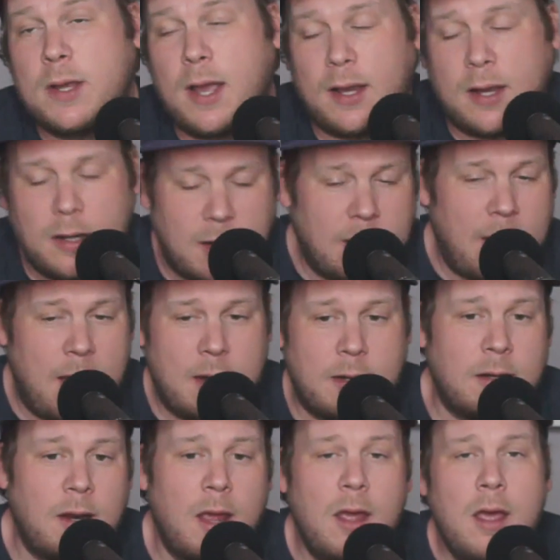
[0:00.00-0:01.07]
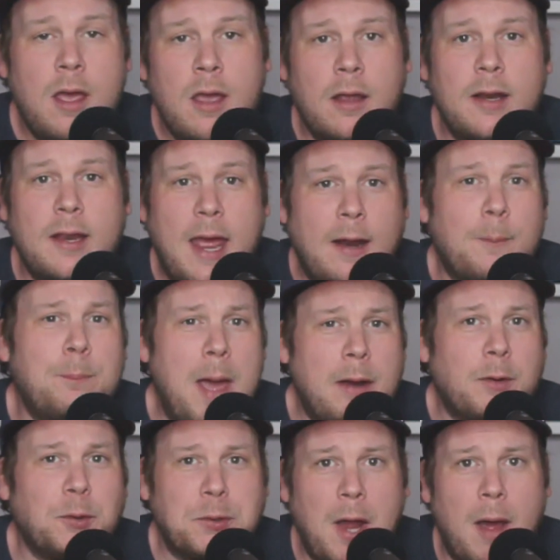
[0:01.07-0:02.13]
week I could get a
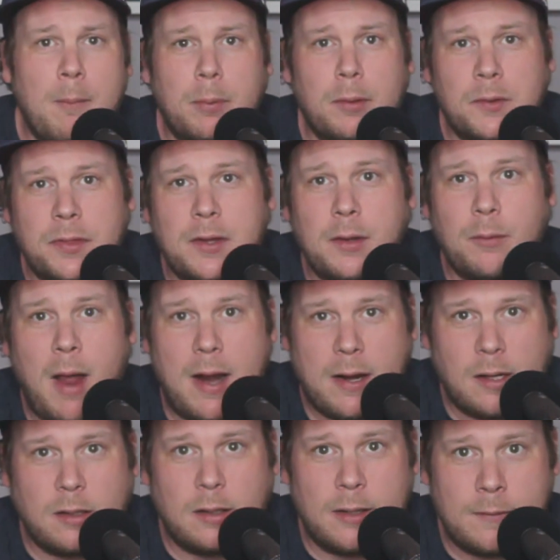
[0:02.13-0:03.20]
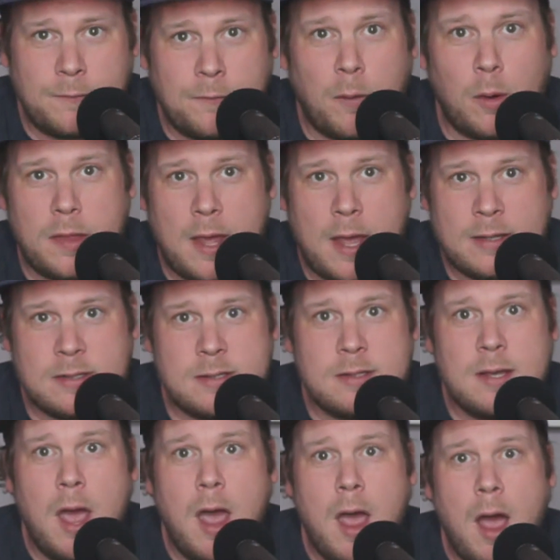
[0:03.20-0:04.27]
better number theoretically for
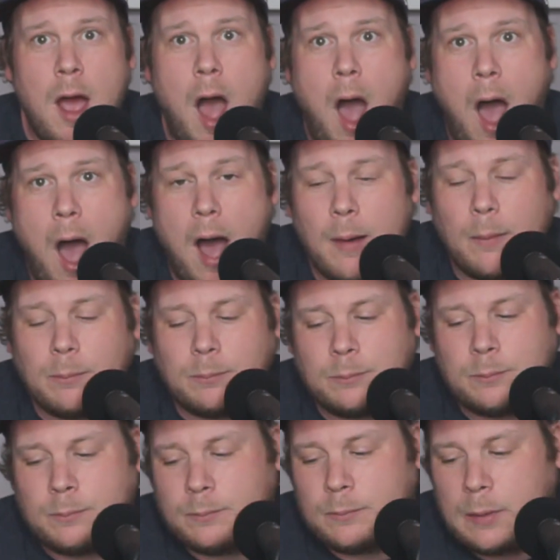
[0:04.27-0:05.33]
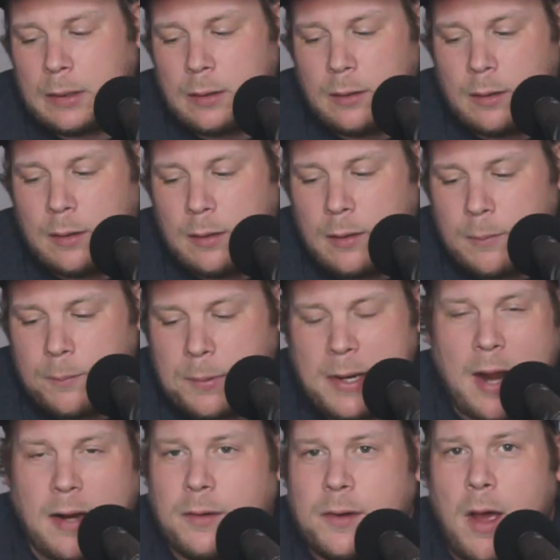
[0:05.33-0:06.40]
this. But
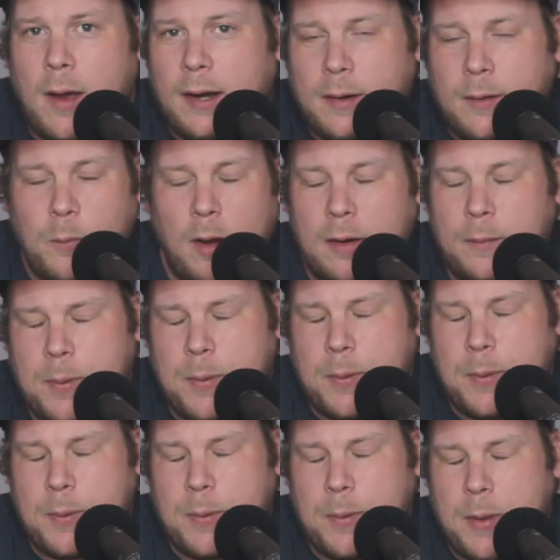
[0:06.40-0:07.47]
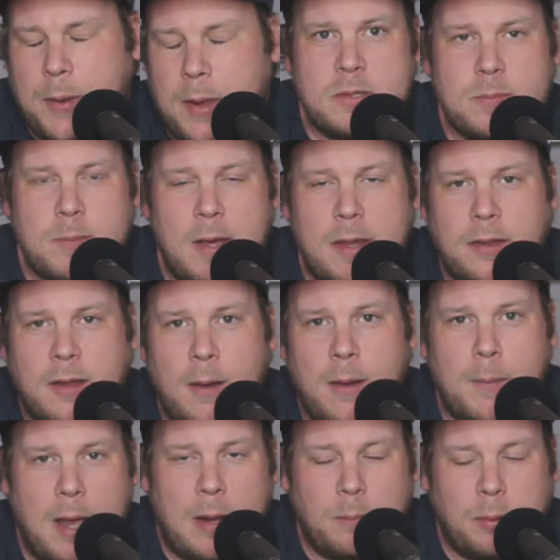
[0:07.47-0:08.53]
I don't know. I didn't want to pick Geno
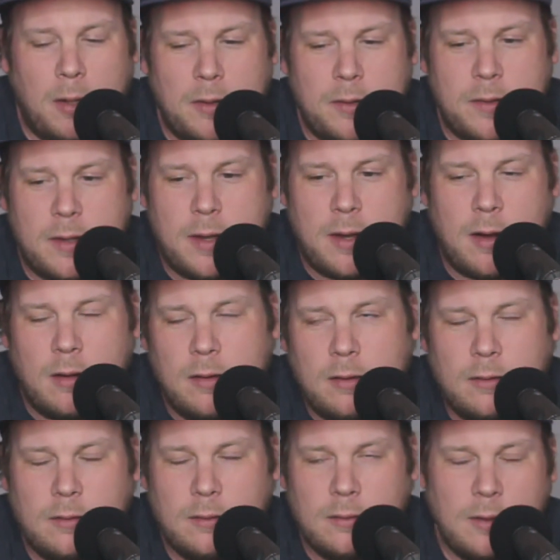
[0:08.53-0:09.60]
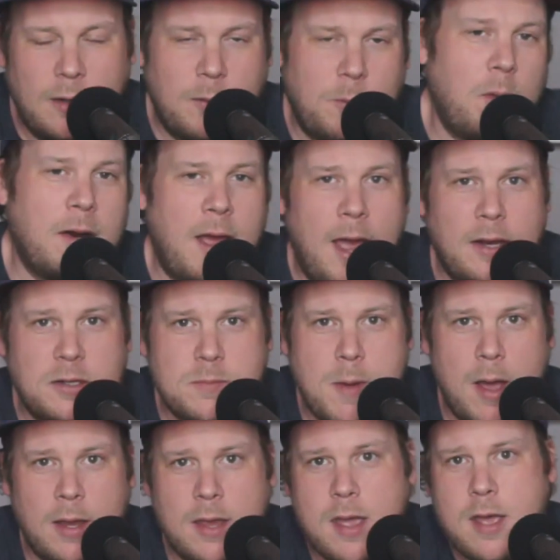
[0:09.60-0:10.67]
Smith comeback player of the year. I didn't want to hedge
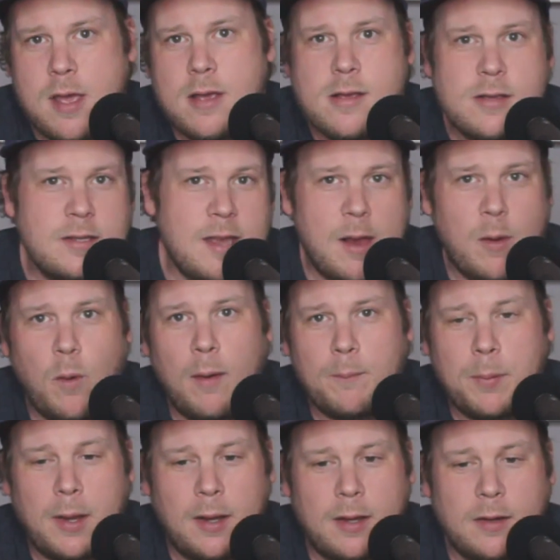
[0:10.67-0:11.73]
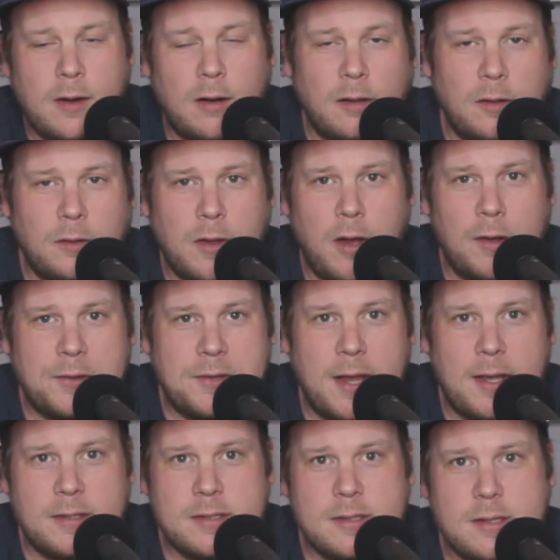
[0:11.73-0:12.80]
my Saquon pick in our little
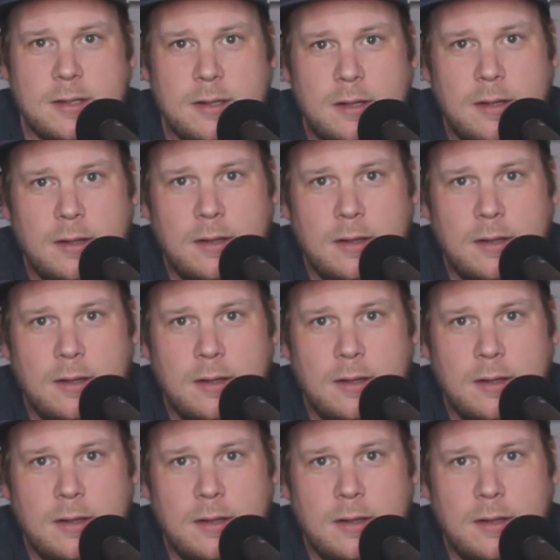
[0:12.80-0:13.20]
contest.